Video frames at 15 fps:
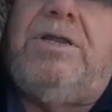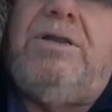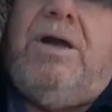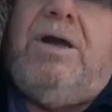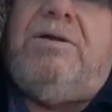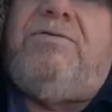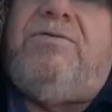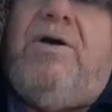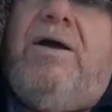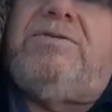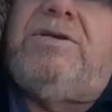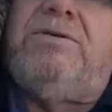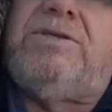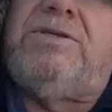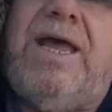and
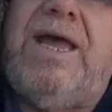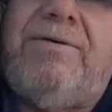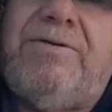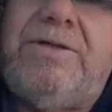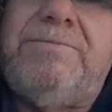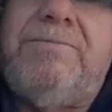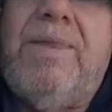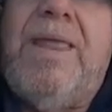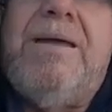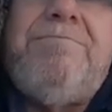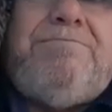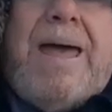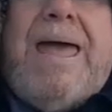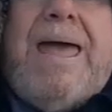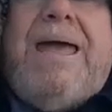9527,
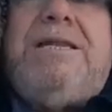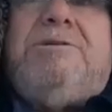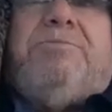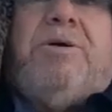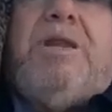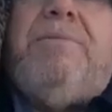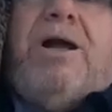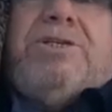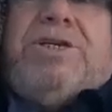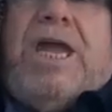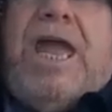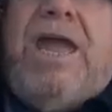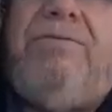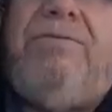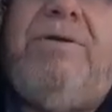banned pretty much
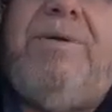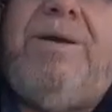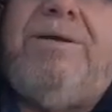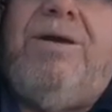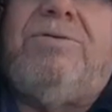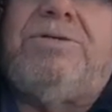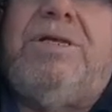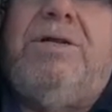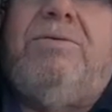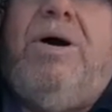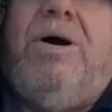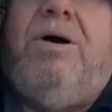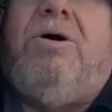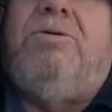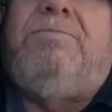everywhere else in the
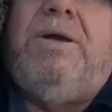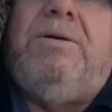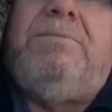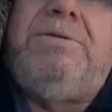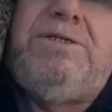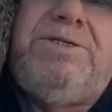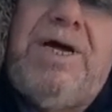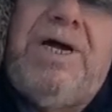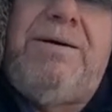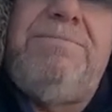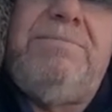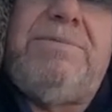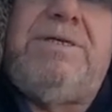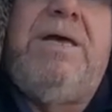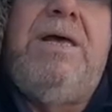world, but
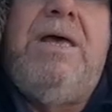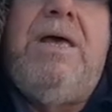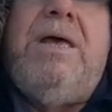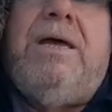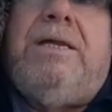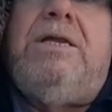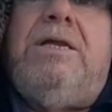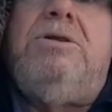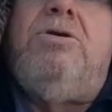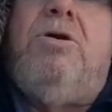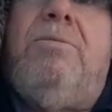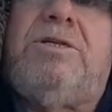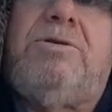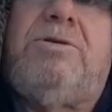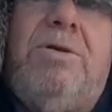dumped in
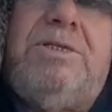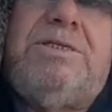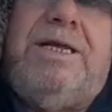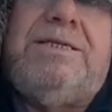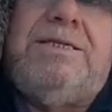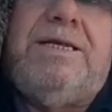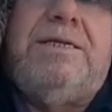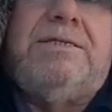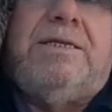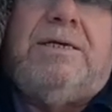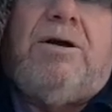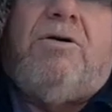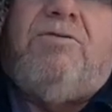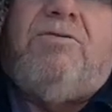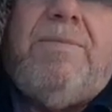enormous quantities into the
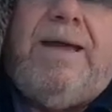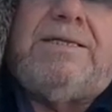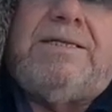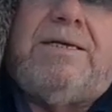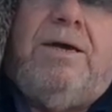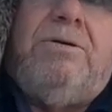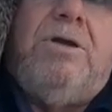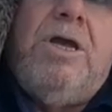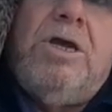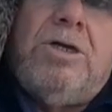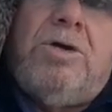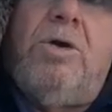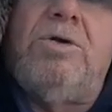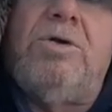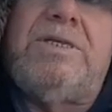Gulf of Mexico,
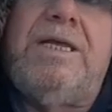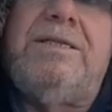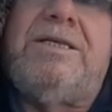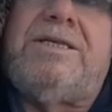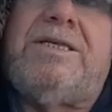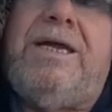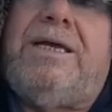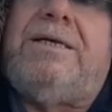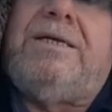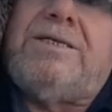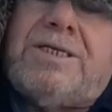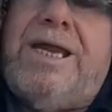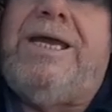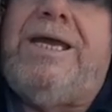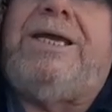causing the
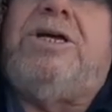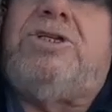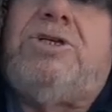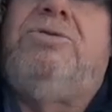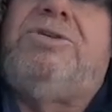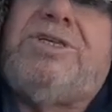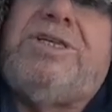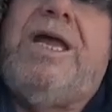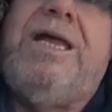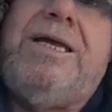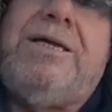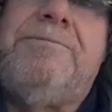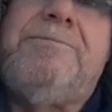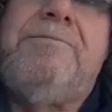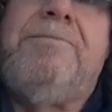slick to
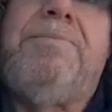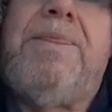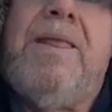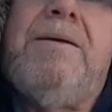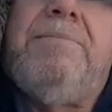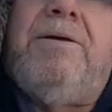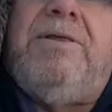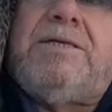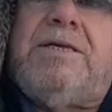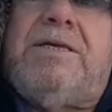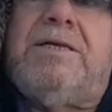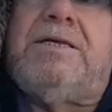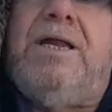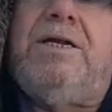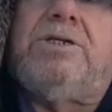sink. But this
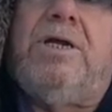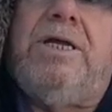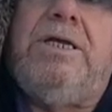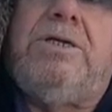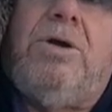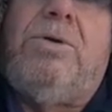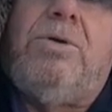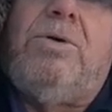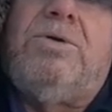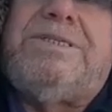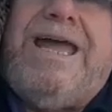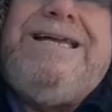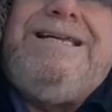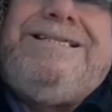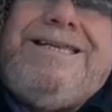has literally caused
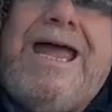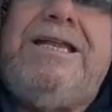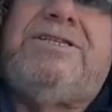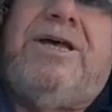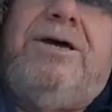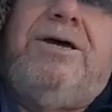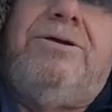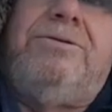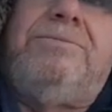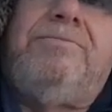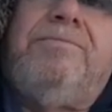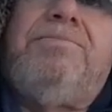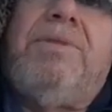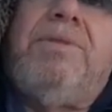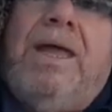a dead zone
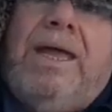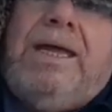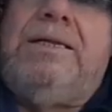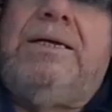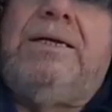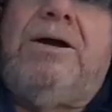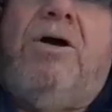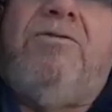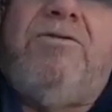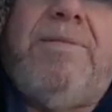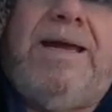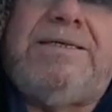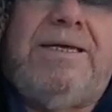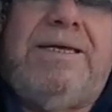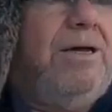in the Gulf of
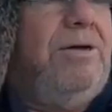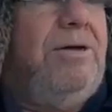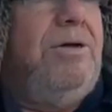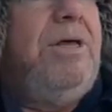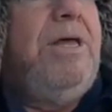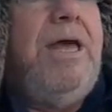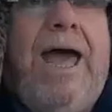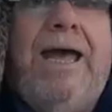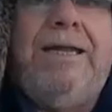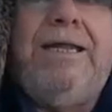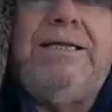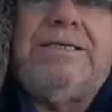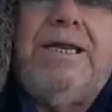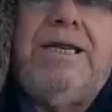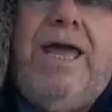Mexico, and
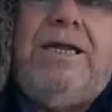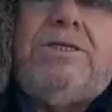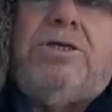it's led